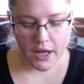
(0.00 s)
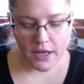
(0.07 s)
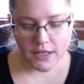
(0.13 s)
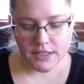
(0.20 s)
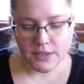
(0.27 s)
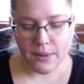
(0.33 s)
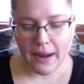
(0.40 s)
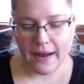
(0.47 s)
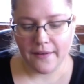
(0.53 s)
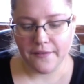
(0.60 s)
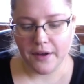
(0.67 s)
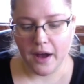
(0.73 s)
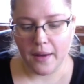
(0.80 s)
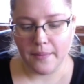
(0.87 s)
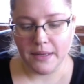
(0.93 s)
So I have,
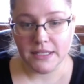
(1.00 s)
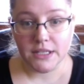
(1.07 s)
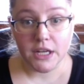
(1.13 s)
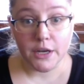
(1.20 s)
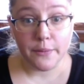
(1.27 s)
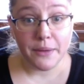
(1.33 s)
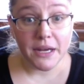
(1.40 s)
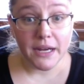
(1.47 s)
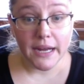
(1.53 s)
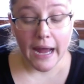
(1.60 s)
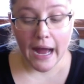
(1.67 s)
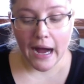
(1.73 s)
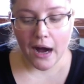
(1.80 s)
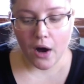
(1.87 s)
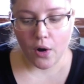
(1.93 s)
it's going to be a
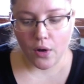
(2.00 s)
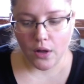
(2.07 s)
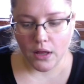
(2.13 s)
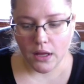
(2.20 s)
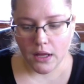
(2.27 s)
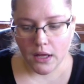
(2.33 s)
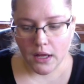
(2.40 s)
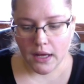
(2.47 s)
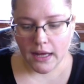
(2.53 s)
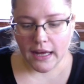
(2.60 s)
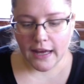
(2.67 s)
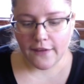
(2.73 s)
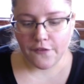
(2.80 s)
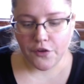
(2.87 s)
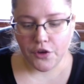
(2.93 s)
cowl.
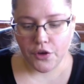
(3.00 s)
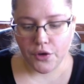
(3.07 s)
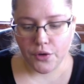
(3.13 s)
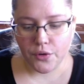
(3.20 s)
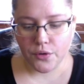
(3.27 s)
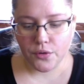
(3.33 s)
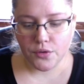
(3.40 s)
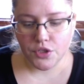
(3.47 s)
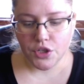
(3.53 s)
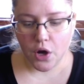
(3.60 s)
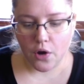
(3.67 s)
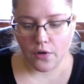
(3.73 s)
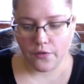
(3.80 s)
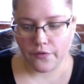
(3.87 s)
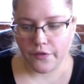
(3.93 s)
If you
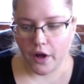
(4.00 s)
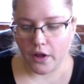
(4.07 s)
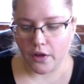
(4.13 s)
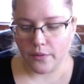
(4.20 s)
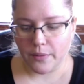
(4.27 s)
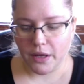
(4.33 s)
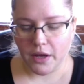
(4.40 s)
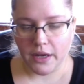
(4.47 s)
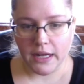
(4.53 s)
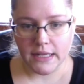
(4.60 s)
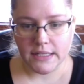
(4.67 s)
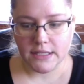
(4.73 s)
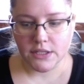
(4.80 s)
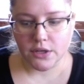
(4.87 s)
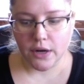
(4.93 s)
don't follow me on
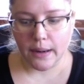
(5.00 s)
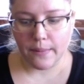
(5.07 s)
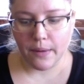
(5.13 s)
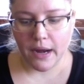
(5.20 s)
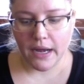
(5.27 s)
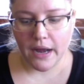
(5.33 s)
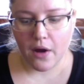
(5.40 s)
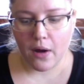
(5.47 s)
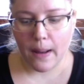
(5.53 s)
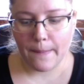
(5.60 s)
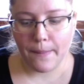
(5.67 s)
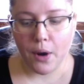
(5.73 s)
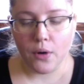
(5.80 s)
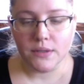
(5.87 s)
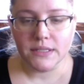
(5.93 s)
Instagram right now, I
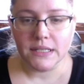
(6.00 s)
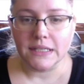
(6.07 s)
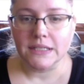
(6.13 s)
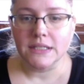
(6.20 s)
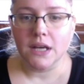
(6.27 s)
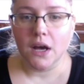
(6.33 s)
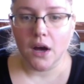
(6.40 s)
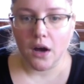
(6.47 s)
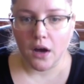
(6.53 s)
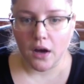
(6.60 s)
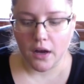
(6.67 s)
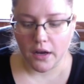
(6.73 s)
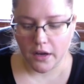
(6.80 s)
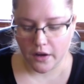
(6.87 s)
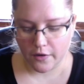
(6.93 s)
post a
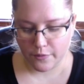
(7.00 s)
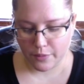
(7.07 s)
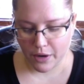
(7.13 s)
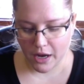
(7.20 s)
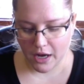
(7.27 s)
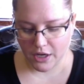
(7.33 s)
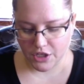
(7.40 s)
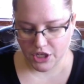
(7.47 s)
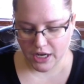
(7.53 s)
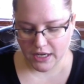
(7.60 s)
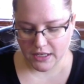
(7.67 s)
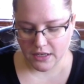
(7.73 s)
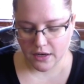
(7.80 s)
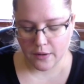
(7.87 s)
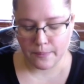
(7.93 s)
ton of
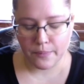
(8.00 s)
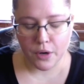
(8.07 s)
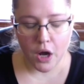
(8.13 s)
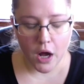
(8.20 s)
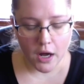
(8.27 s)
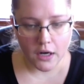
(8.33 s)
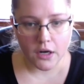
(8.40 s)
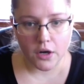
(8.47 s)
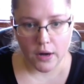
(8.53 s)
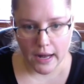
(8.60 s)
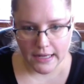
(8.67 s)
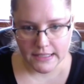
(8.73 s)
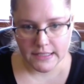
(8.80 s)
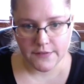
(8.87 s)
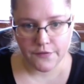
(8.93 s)
project or
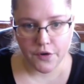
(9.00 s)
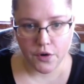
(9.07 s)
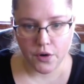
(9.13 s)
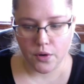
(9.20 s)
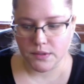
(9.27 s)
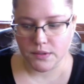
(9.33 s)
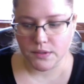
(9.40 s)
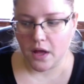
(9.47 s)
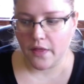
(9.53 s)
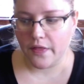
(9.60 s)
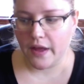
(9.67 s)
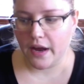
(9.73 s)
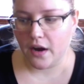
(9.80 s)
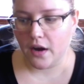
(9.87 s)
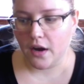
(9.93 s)
progress photos on
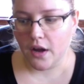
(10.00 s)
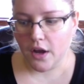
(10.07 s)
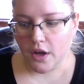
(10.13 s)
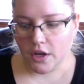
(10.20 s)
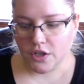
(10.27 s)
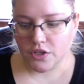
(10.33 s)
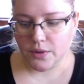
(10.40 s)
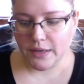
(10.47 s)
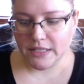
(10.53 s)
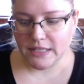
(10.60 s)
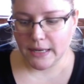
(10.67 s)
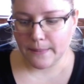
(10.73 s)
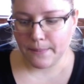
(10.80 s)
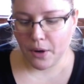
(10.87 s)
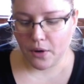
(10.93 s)
there. So I
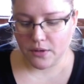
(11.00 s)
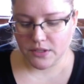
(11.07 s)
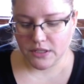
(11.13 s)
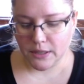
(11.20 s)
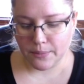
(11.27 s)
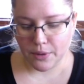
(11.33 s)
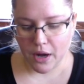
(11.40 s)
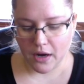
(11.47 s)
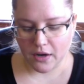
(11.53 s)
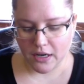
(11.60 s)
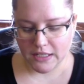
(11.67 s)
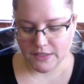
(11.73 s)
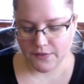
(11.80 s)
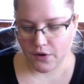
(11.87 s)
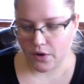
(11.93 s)
did post a
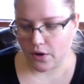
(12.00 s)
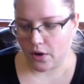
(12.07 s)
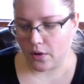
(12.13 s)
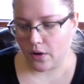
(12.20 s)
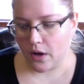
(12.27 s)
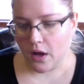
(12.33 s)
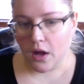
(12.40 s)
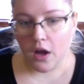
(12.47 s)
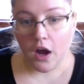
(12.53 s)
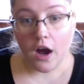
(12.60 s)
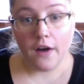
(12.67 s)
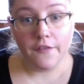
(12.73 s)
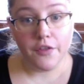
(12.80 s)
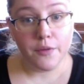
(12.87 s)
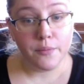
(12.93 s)
progress photo
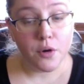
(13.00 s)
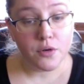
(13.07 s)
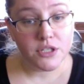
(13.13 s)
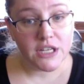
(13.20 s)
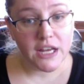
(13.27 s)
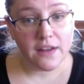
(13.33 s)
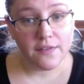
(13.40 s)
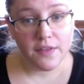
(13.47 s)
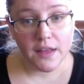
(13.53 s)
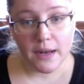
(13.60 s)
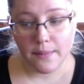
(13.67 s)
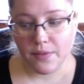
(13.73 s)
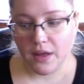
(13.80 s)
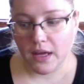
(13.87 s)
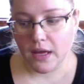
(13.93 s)
of the motif that
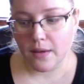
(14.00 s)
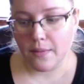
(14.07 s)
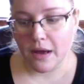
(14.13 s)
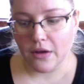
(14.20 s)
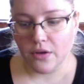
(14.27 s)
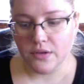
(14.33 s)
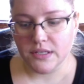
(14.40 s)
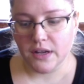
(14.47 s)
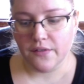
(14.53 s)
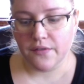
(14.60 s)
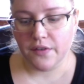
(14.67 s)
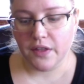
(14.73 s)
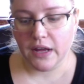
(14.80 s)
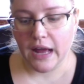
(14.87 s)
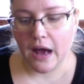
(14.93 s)
I'm thinking about using for
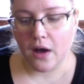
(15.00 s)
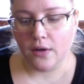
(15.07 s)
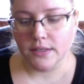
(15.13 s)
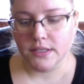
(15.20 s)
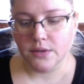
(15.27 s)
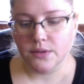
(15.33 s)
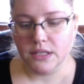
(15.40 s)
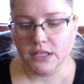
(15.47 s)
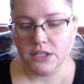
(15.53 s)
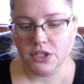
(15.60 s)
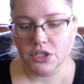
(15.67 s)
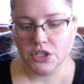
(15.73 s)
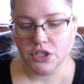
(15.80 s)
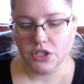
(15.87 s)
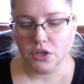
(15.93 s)
the cowl. So this
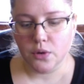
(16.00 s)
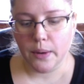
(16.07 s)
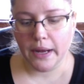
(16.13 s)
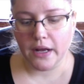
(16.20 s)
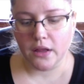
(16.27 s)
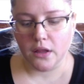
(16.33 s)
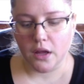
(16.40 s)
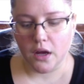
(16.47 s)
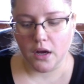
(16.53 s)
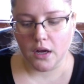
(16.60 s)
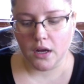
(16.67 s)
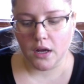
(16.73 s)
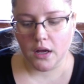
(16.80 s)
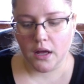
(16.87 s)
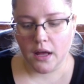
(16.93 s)
is just a quick look
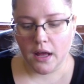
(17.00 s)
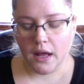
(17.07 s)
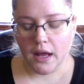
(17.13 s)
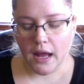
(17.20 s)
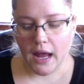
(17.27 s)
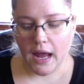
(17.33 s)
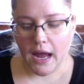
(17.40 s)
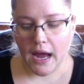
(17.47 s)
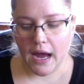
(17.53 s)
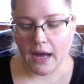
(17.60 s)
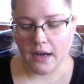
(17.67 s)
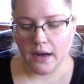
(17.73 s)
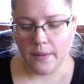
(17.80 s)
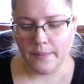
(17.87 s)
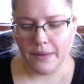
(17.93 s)

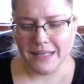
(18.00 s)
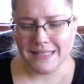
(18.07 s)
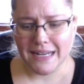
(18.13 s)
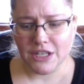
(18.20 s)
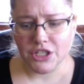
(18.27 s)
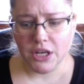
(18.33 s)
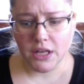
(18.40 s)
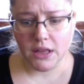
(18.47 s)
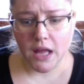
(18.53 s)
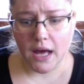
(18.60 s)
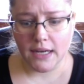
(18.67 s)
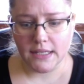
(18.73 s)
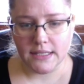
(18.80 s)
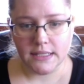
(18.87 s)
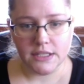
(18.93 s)
at, it's actually a lot
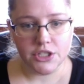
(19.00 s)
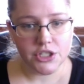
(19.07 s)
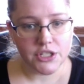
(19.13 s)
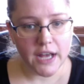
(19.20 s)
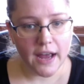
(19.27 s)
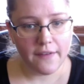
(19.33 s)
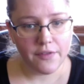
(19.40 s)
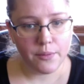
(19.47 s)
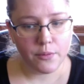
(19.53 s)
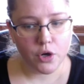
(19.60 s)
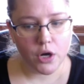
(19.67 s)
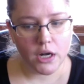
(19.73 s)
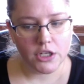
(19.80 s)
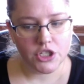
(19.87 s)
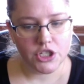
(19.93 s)
of stitches. I have them
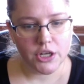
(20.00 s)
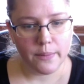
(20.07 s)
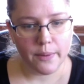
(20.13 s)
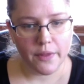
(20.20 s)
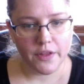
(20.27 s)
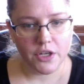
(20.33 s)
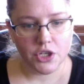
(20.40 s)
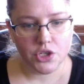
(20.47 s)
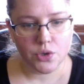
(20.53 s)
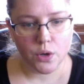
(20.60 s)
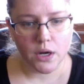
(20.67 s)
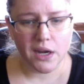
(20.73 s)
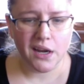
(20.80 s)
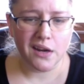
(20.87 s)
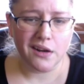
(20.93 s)
crunched up on this short
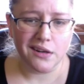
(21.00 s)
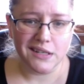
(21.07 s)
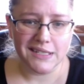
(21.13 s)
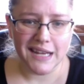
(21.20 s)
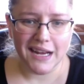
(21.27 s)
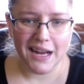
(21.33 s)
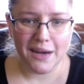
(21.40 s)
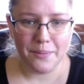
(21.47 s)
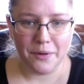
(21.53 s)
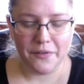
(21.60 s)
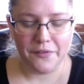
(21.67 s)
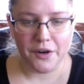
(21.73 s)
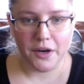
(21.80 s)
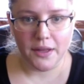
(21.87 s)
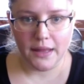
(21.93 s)
needle because I kind of
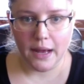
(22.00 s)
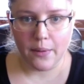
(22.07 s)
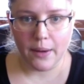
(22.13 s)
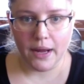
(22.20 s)
prefer it that way.